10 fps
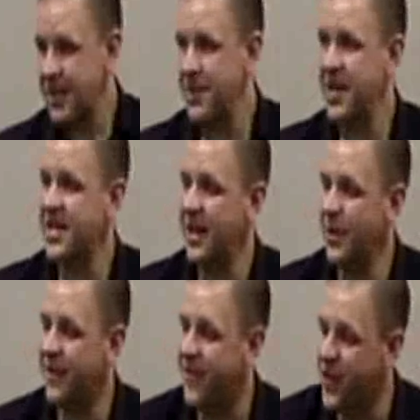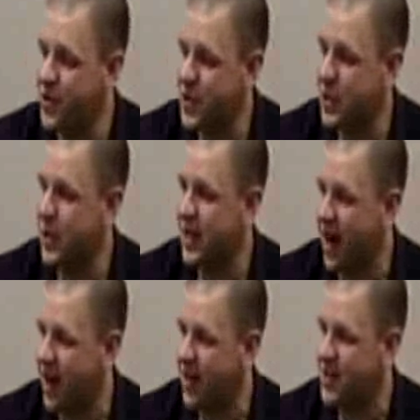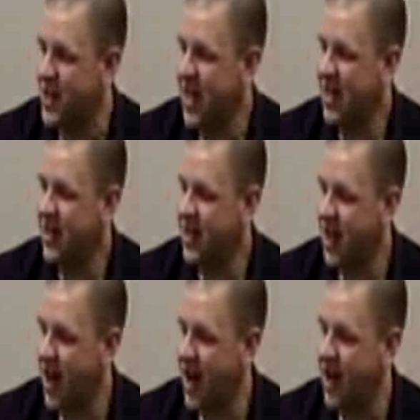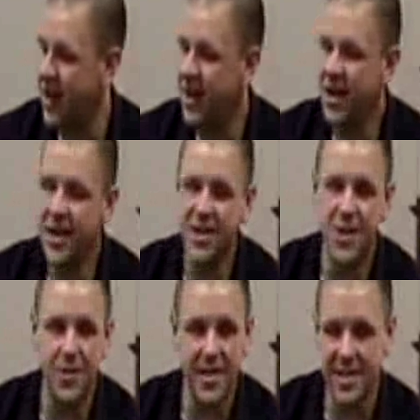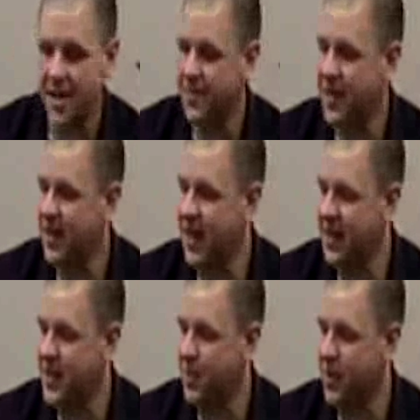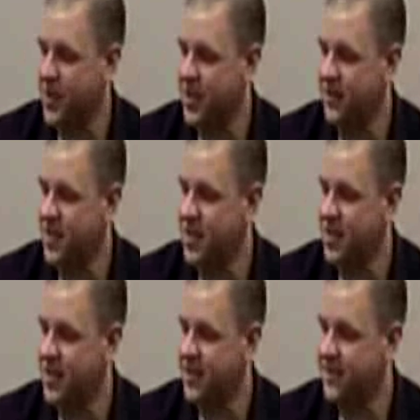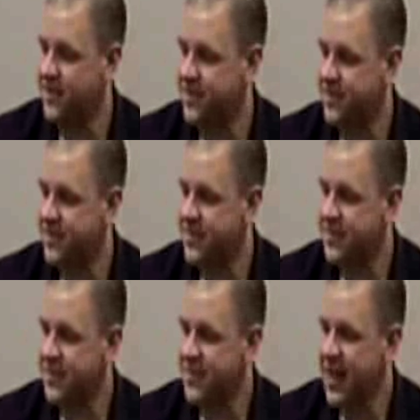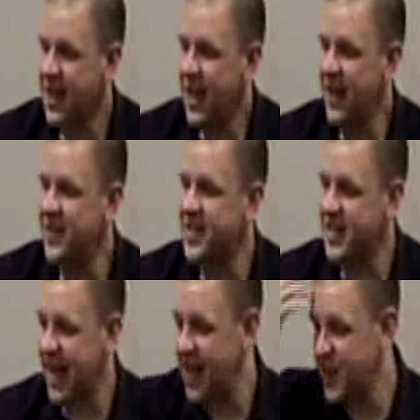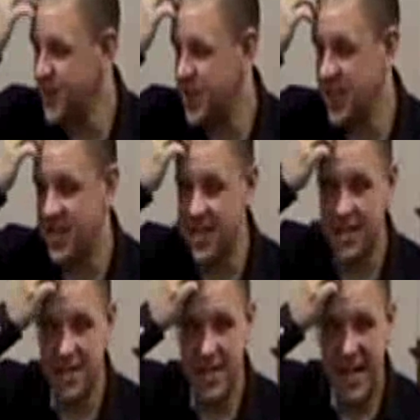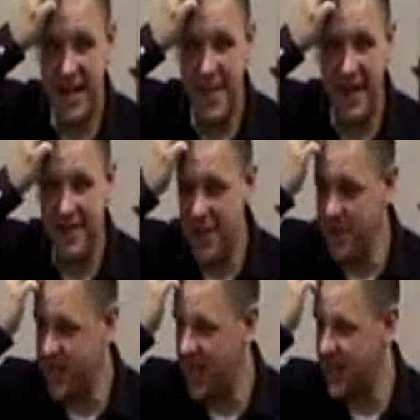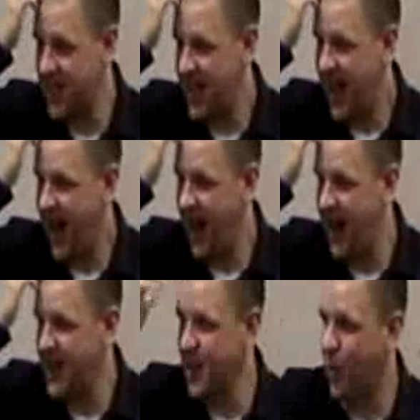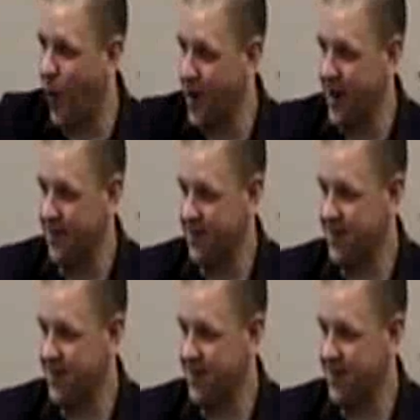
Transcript: because they refuse to acknowledge that God is doing something in this person of Jesus. If the saints from Jesus he may have used it uh, as a warning.